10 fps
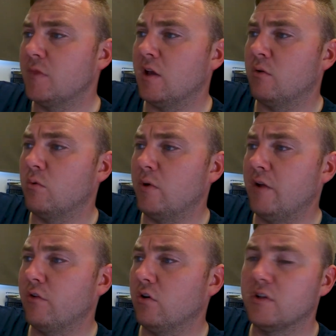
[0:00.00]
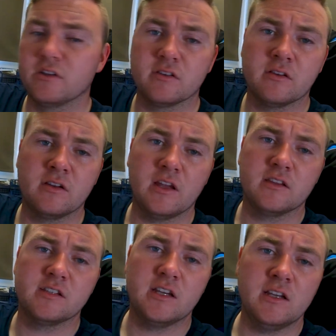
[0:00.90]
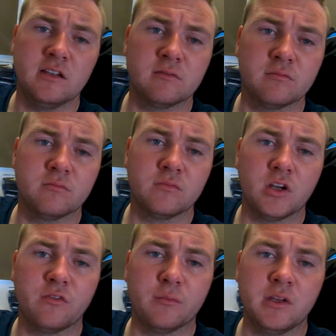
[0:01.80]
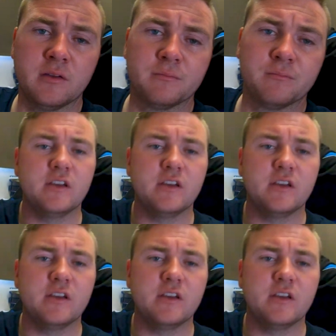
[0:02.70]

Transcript: yeah, we'll have a look and see and go from there.